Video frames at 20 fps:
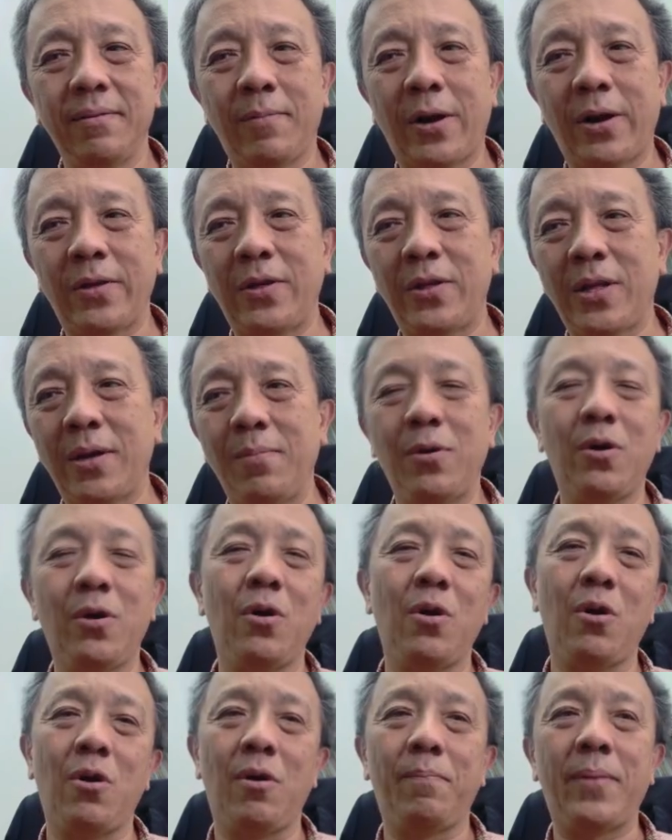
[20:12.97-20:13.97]

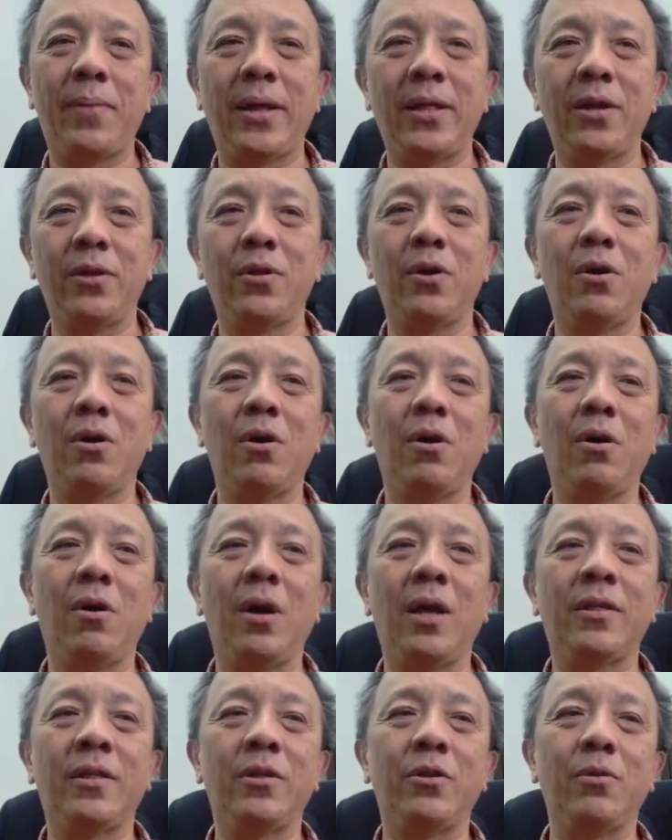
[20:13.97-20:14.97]
paracetamol or Panadol
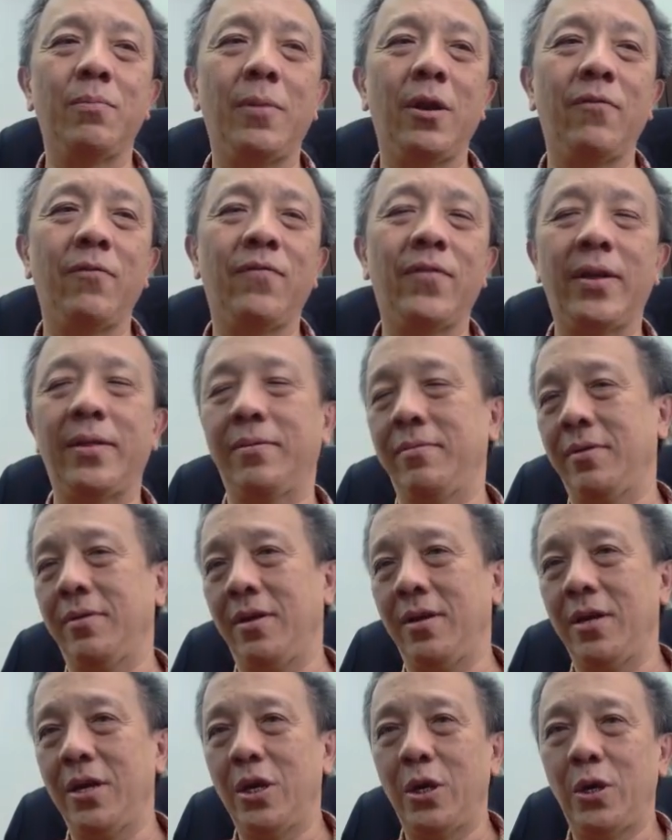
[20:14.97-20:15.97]
or acetaminophen.
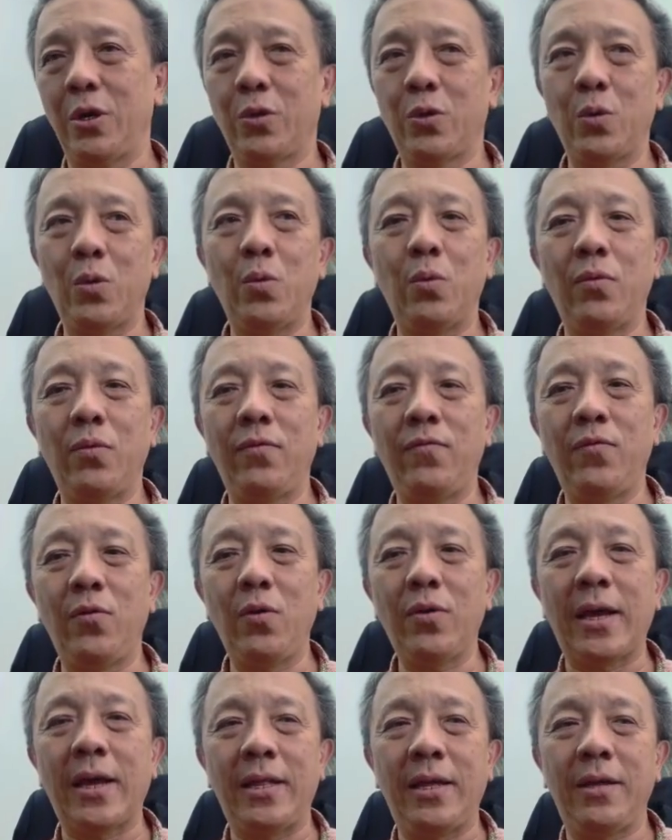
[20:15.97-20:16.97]
So if you
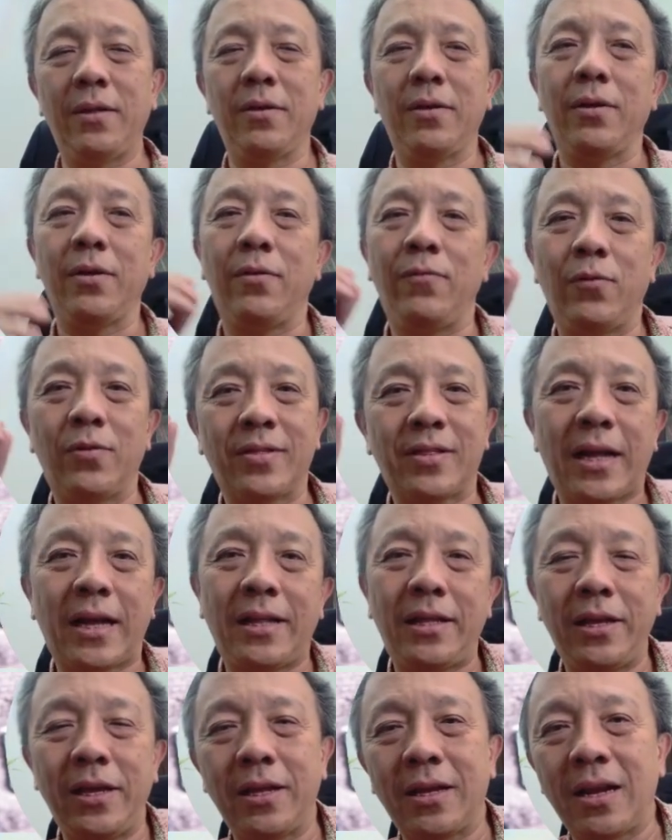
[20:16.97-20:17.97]
look at it, if you
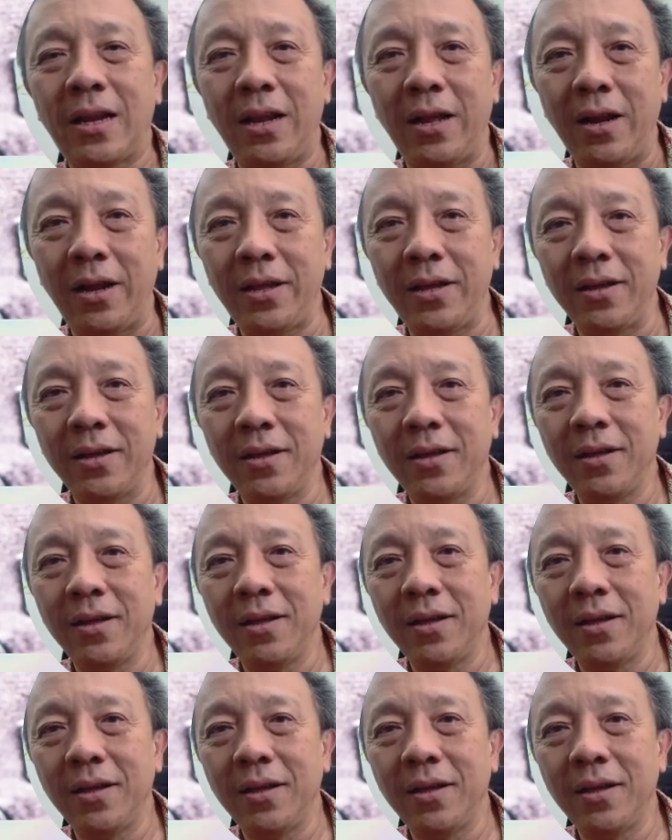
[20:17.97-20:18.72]
study it clearly,